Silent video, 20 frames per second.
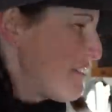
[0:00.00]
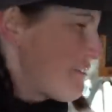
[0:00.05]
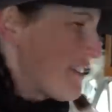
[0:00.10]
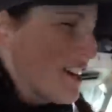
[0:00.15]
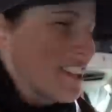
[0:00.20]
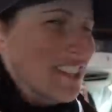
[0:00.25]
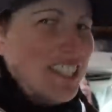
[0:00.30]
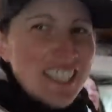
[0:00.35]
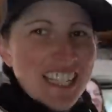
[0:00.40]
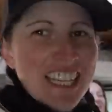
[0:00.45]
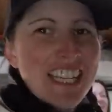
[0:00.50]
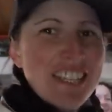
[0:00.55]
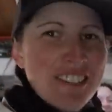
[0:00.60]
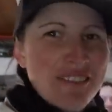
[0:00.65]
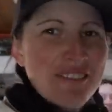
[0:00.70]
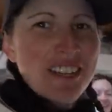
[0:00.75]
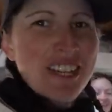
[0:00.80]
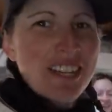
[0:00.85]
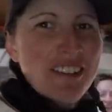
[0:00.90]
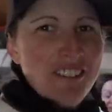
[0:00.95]
without the
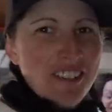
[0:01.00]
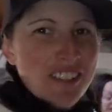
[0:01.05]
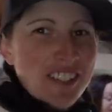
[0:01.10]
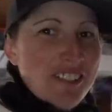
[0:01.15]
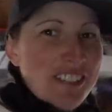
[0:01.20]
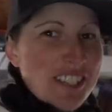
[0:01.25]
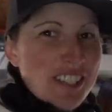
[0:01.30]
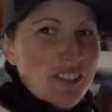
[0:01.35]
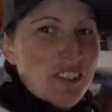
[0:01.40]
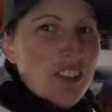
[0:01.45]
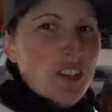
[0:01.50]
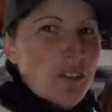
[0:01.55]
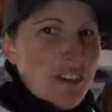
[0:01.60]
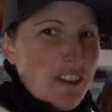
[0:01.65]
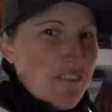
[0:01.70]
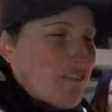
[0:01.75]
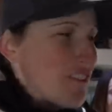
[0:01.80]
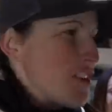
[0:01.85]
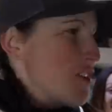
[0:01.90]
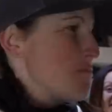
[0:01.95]
diesel heater on, so it's not
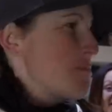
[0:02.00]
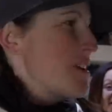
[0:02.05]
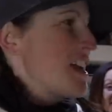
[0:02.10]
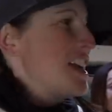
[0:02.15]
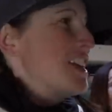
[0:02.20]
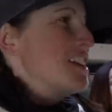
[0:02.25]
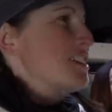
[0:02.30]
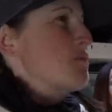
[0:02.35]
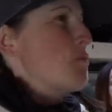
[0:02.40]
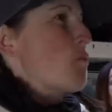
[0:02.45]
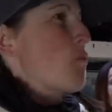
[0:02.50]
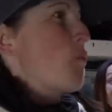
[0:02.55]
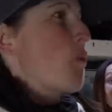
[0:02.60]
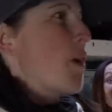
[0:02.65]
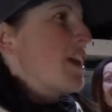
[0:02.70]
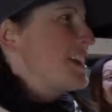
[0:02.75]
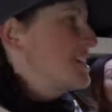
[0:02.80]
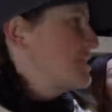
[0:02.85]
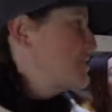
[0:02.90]
annoying for you, but it is way